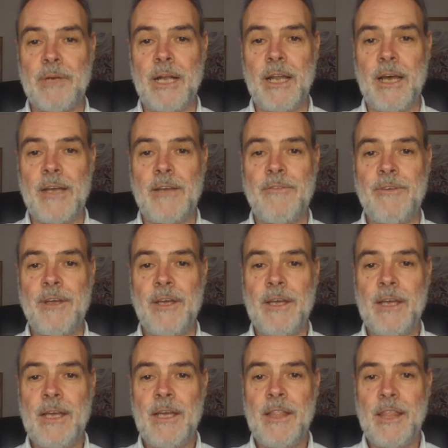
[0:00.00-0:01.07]
my life,
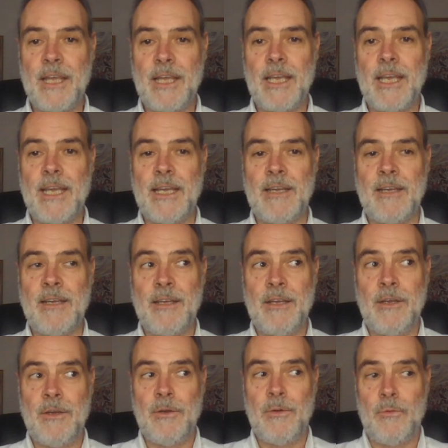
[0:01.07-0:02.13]
thinking,
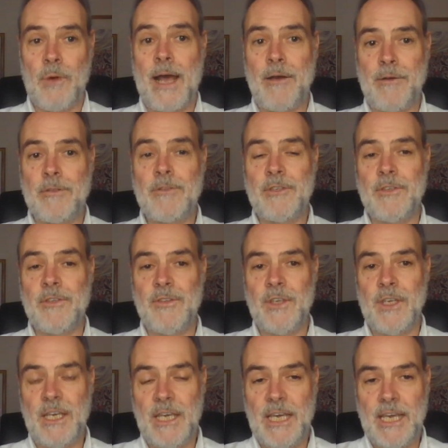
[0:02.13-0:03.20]
wow, to,
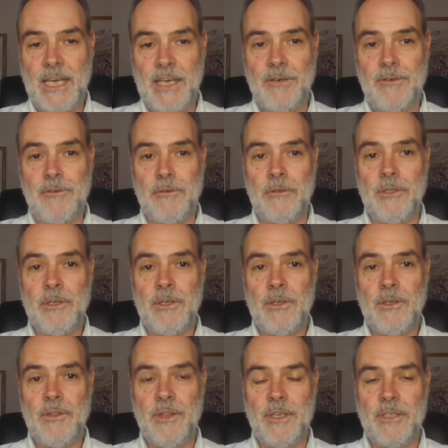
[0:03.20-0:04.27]
to heal
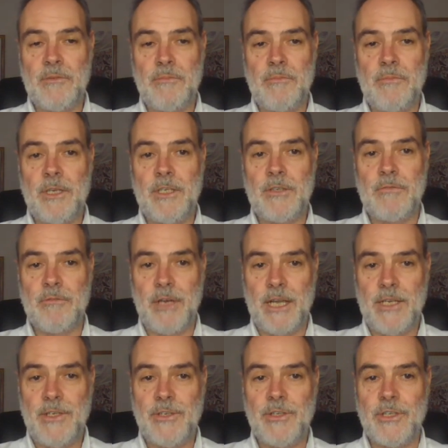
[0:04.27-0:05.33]
this this
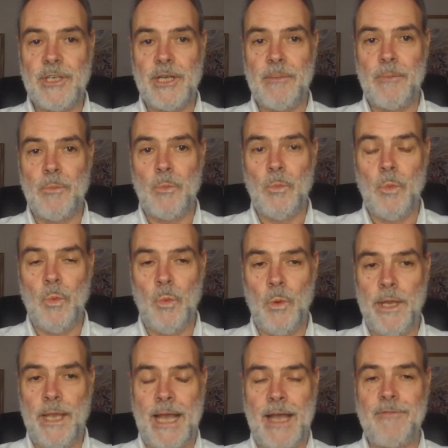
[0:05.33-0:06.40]
relationship,
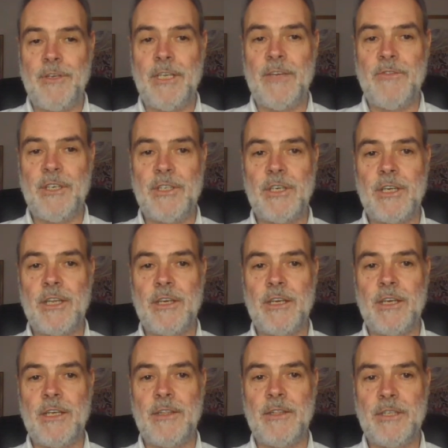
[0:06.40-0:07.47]
we have to give each
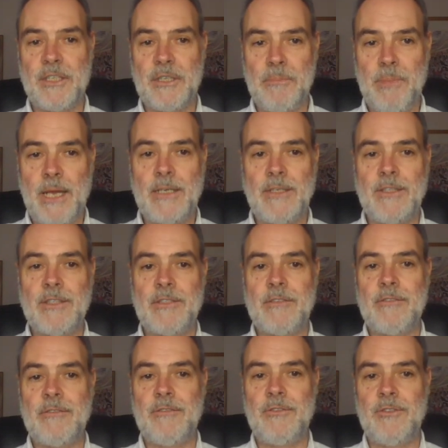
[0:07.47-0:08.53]
other the space
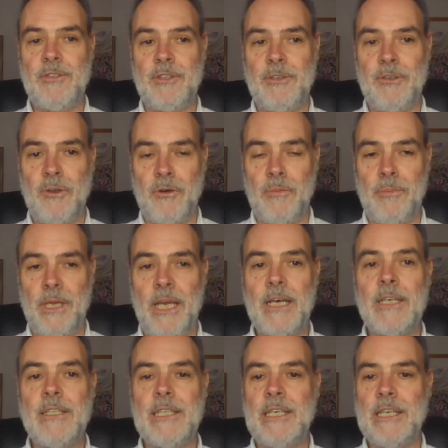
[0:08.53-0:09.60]
to not be
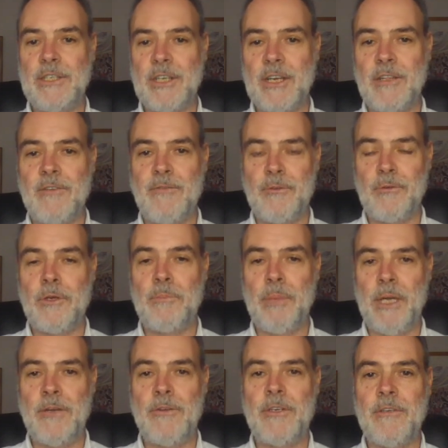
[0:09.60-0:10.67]
hurting each other for a
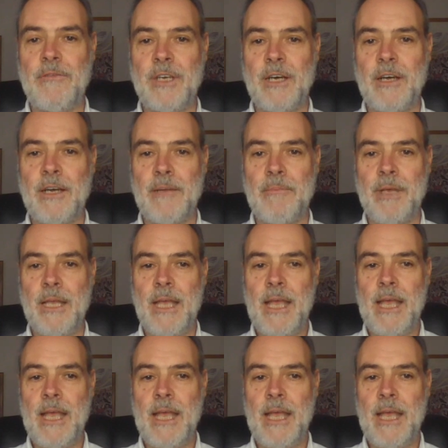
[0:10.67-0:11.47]
period of time